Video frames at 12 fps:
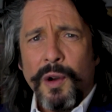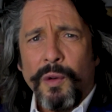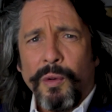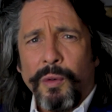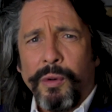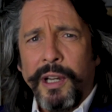
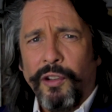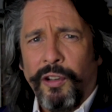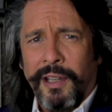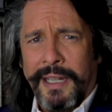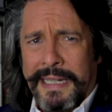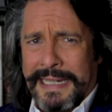
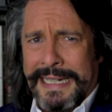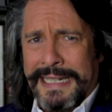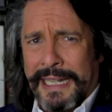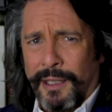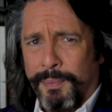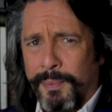richly
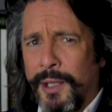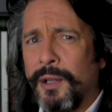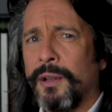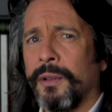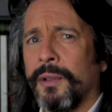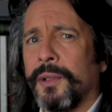detailed
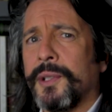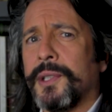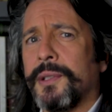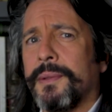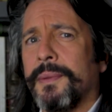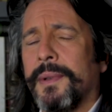
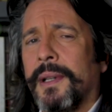murals.